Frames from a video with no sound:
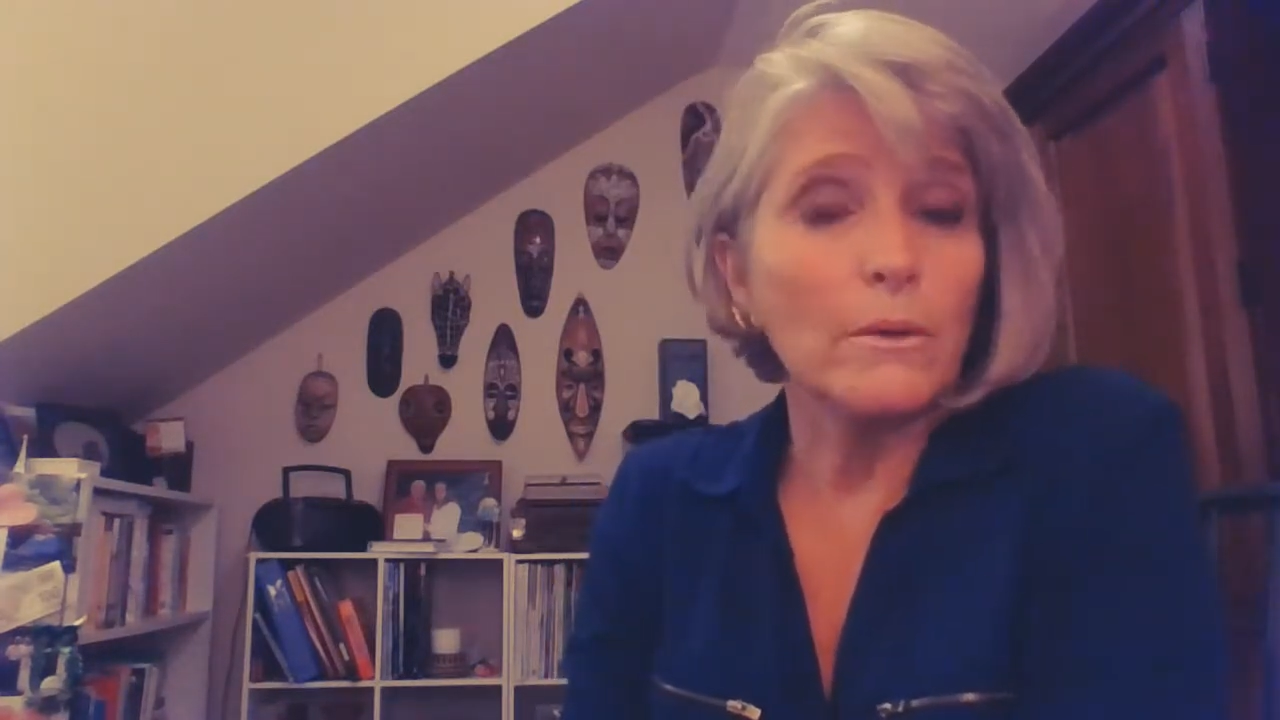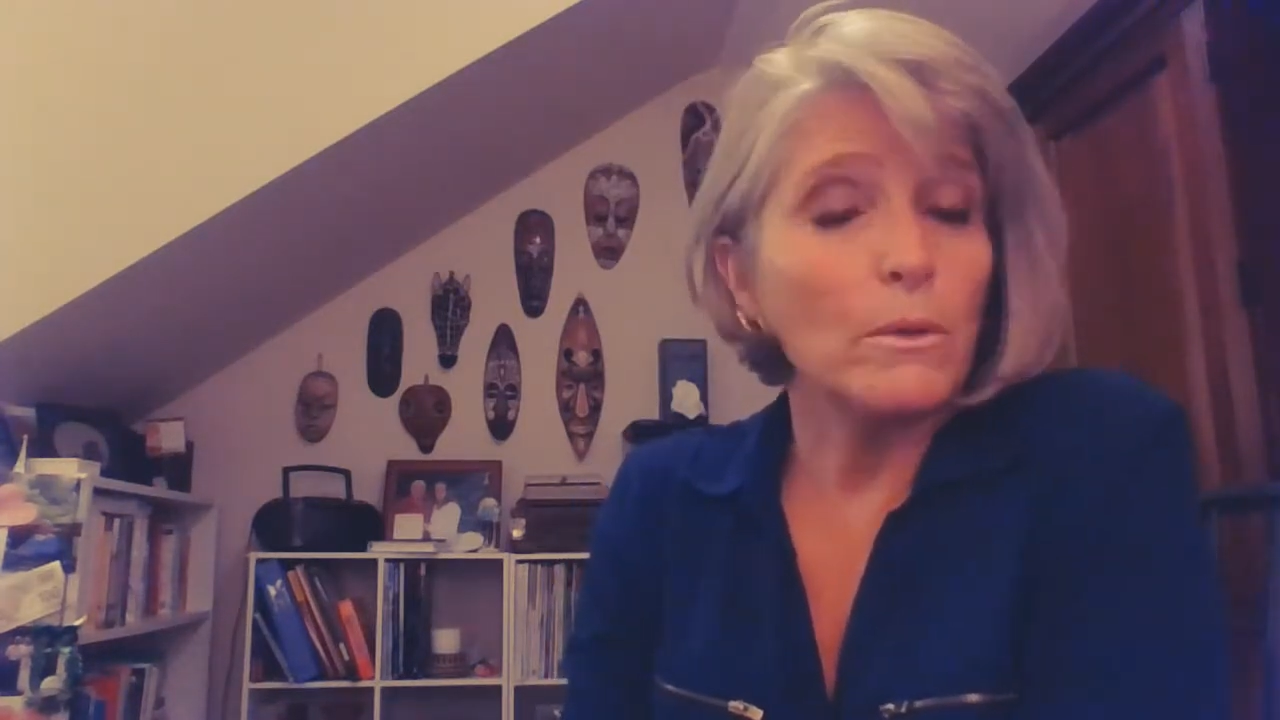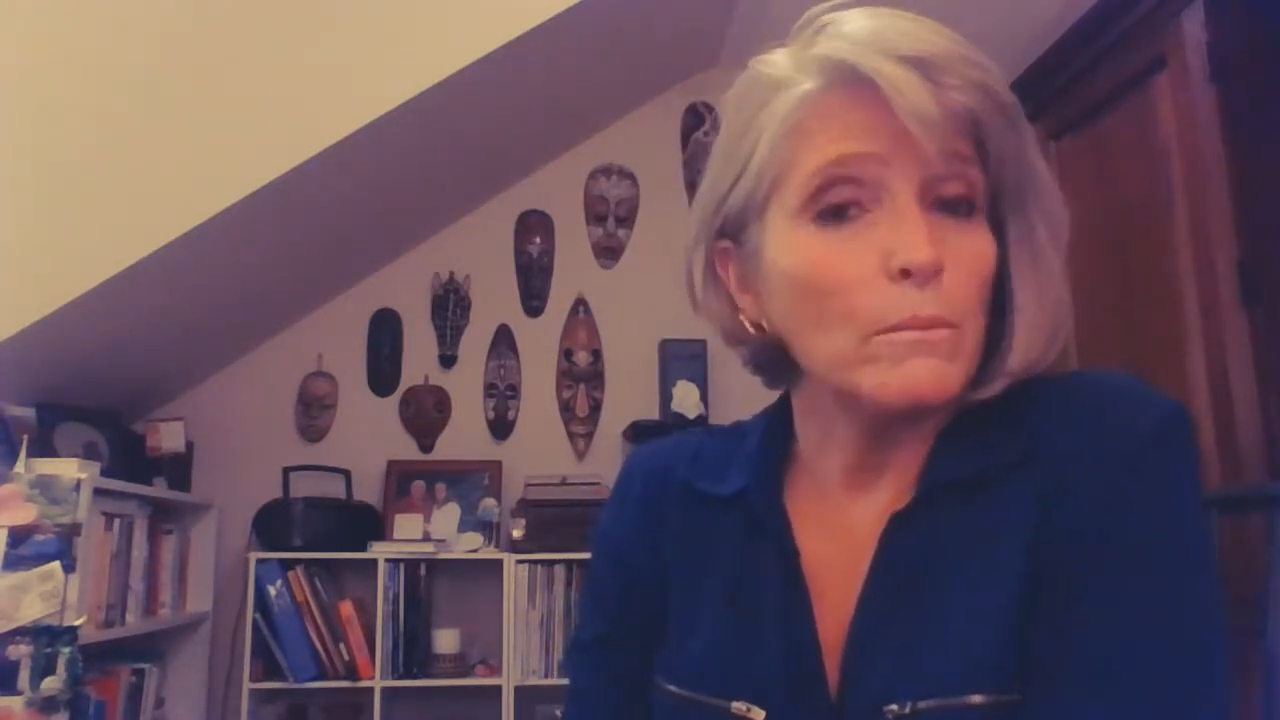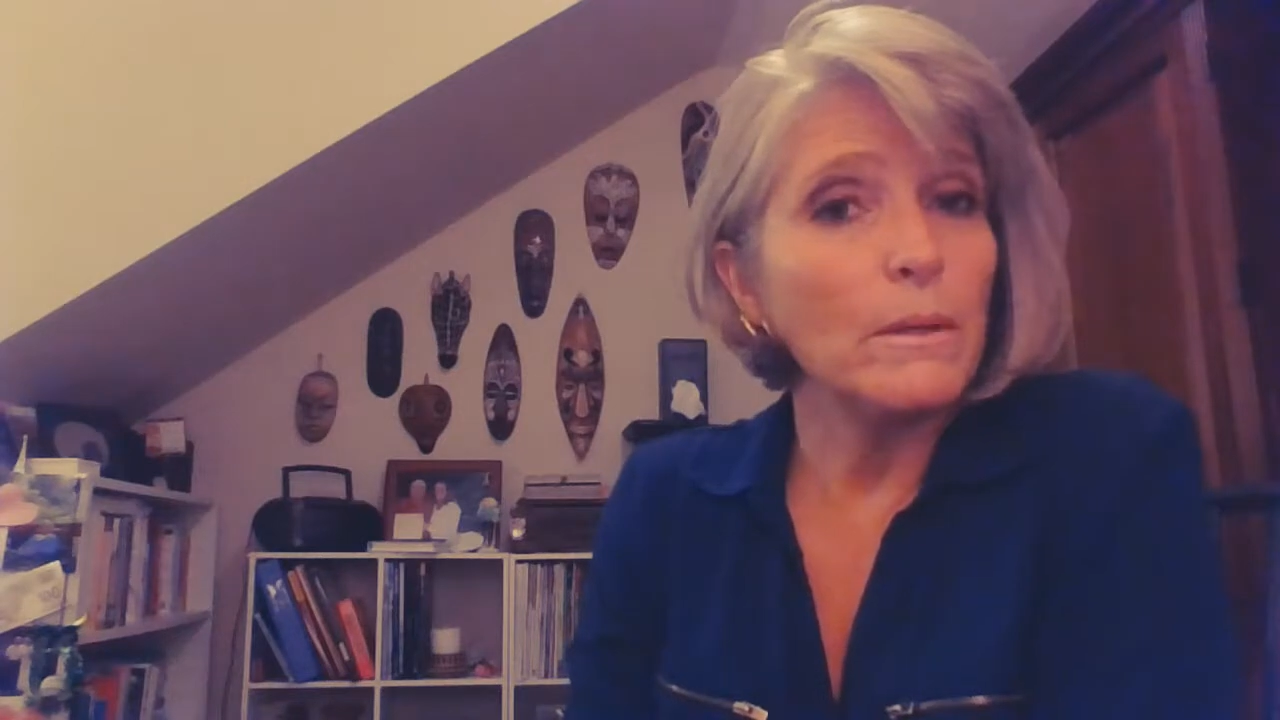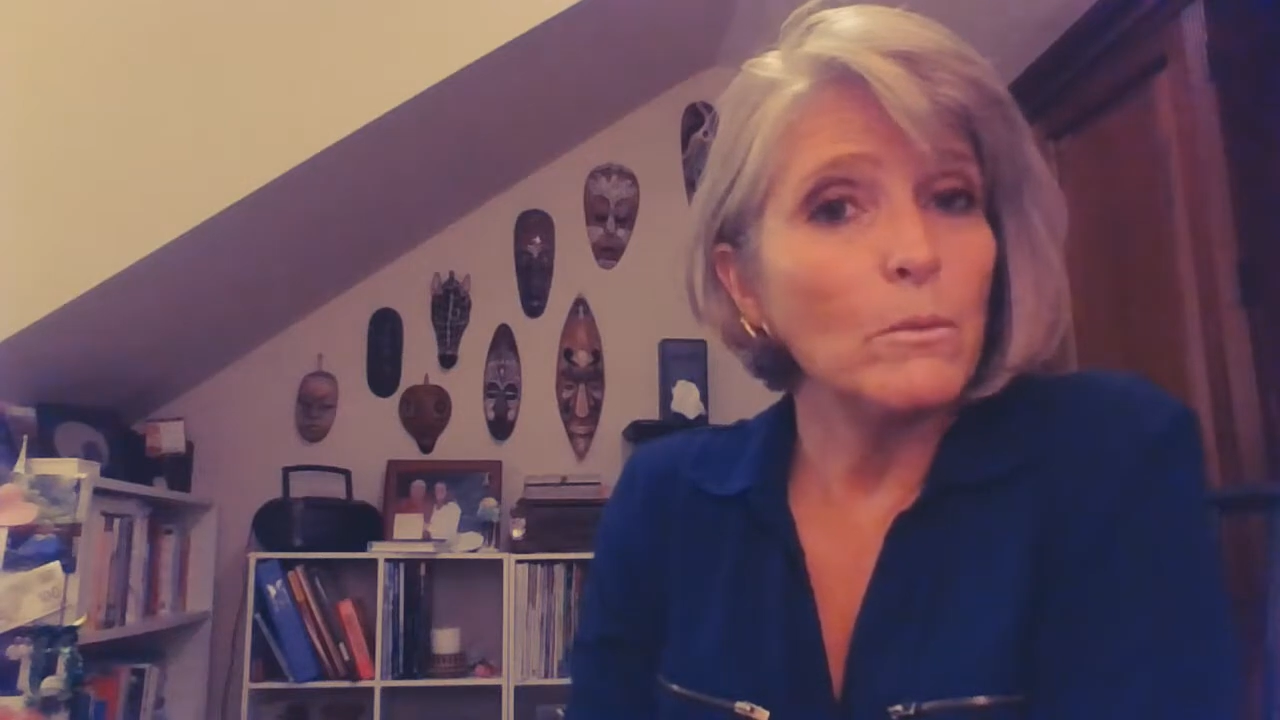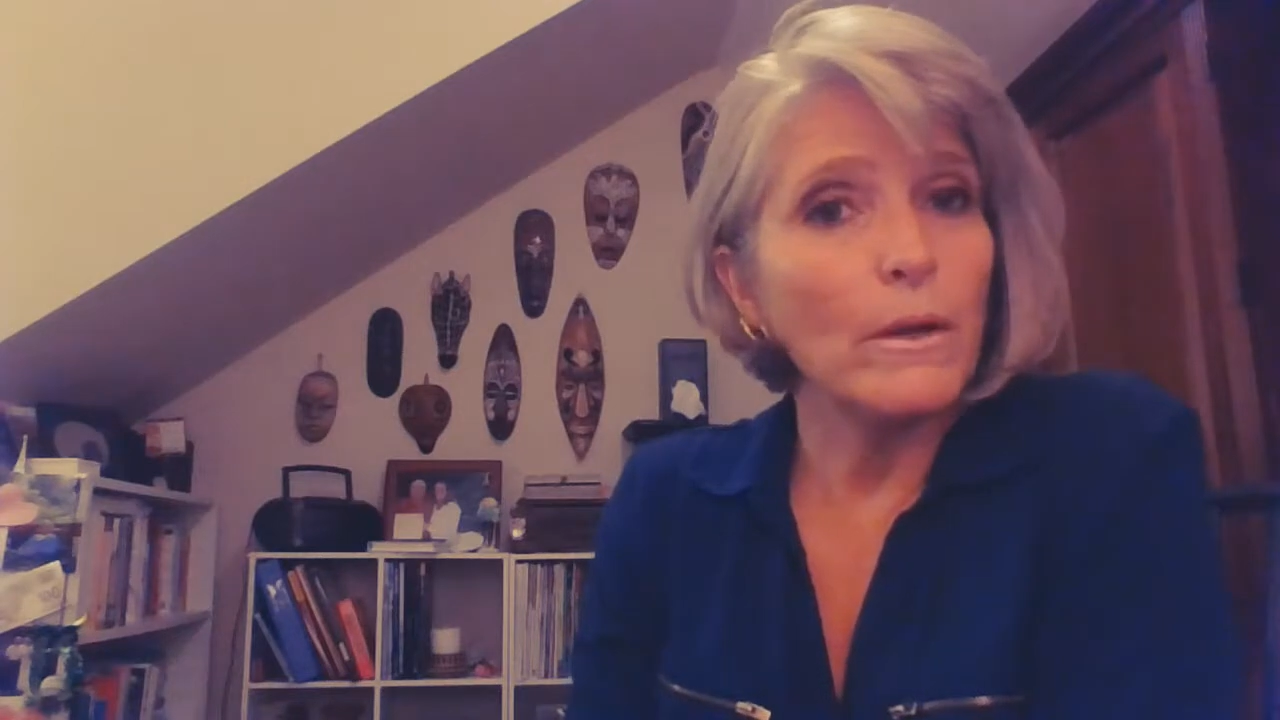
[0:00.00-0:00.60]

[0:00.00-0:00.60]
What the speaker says: I would be